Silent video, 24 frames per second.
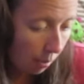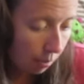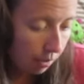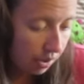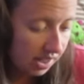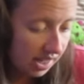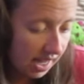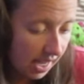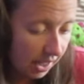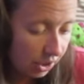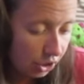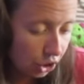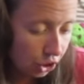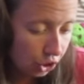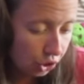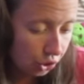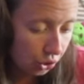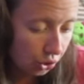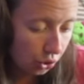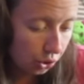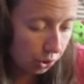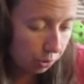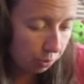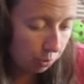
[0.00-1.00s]
protect your
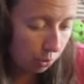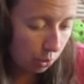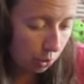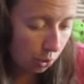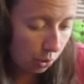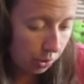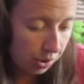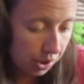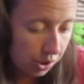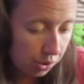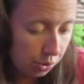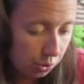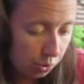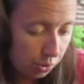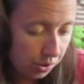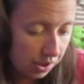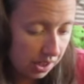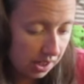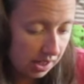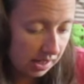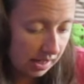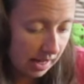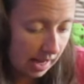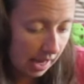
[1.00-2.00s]
dog's paws and
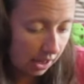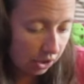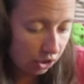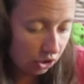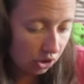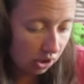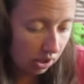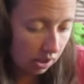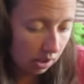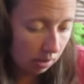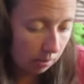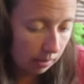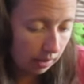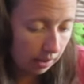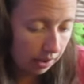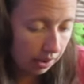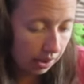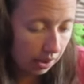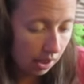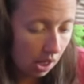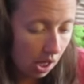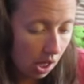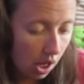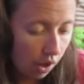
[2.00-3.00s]
noses naturally with
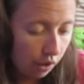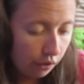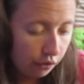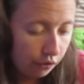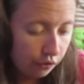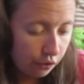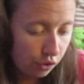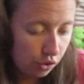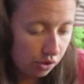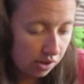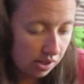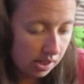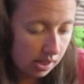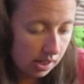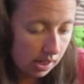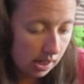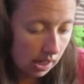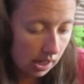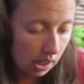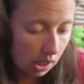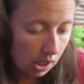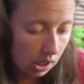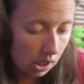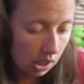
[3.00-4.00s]
Food
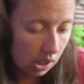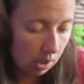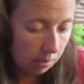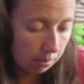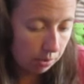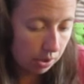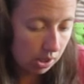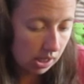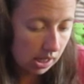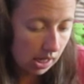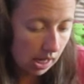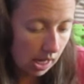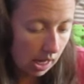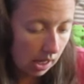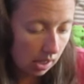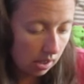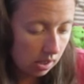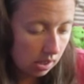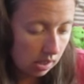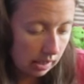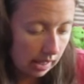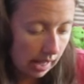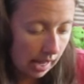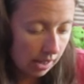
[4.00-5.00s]
Stick Protect.
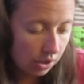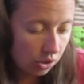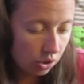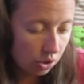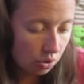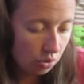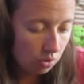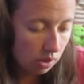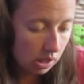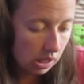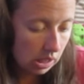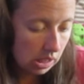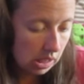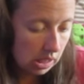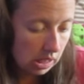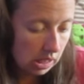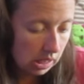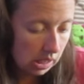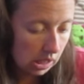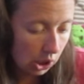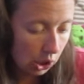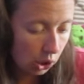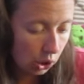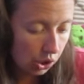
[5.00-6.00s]
Natural
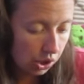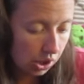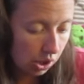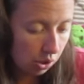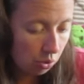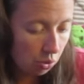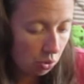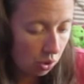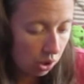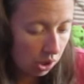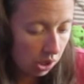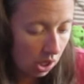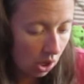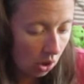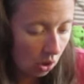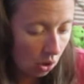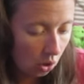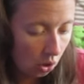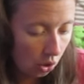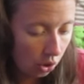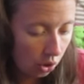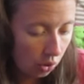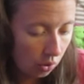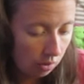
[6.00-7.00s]
ingredients including
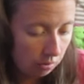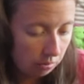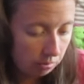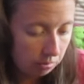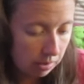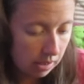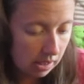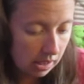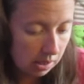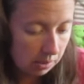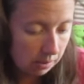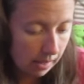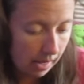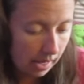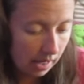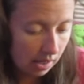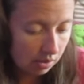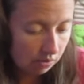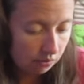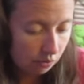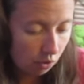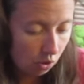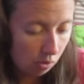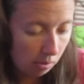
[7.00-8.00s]
coconut oil and
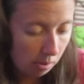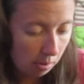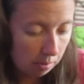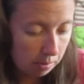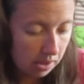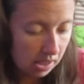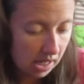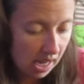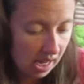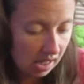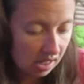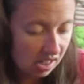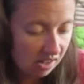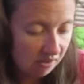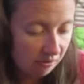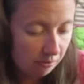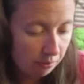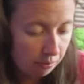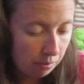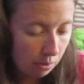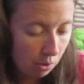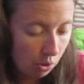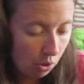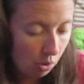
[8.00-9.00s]
beeswax form a protective
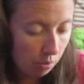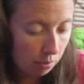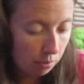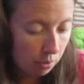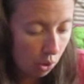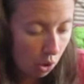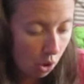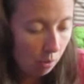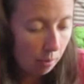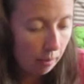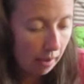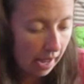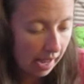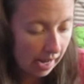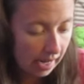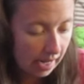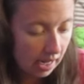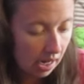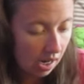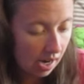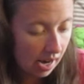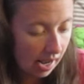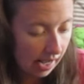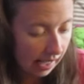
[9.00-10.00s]
paw
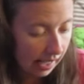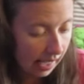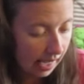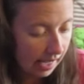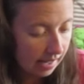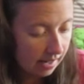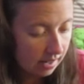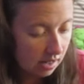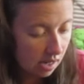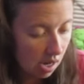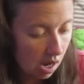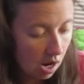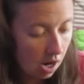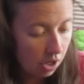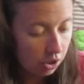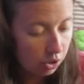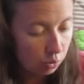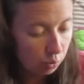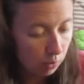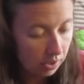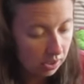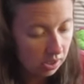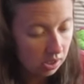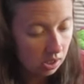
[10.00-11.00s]
barrier against harsh
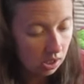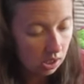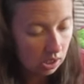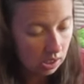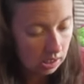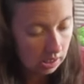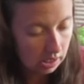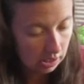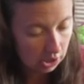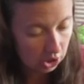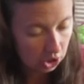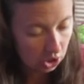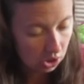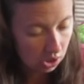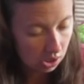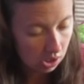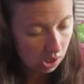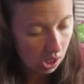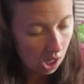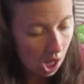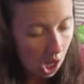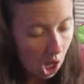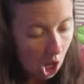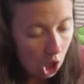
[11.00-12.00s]
winter
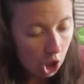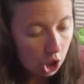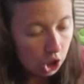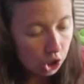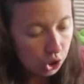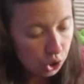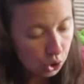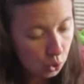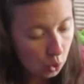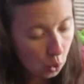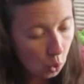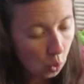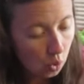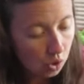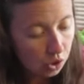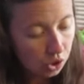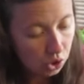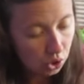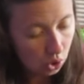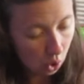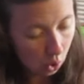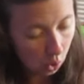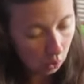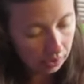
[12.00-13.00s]
conditions, snow,
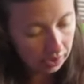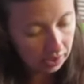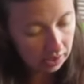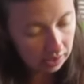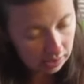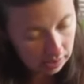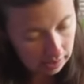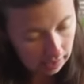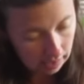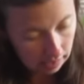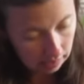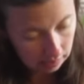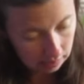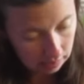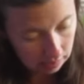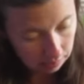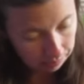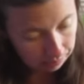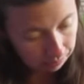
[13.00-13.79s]
salt and sand,